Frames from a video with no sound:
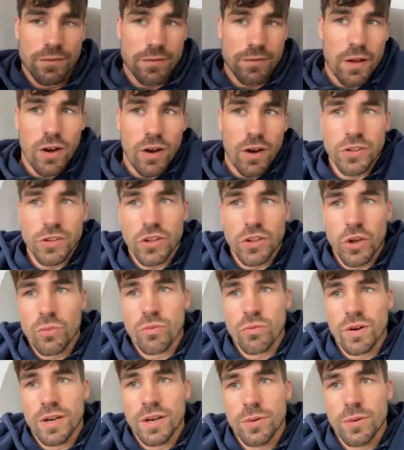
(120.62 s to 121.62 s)
I don't
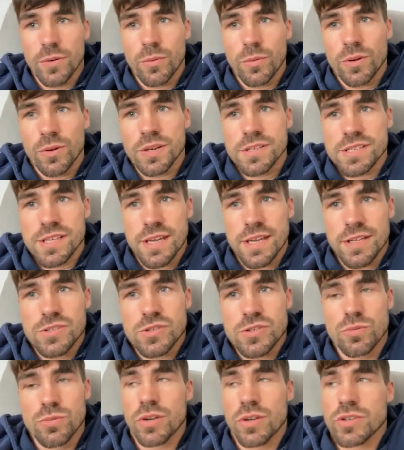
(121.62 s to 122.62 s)
really want to say too
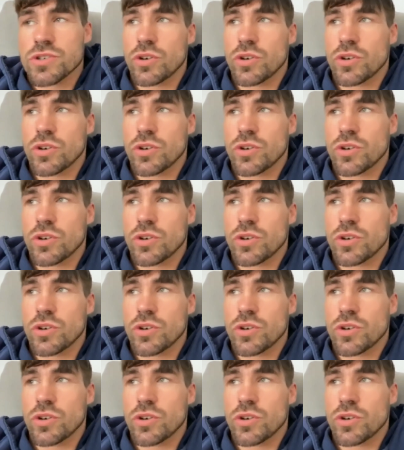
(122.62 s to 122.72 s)
much on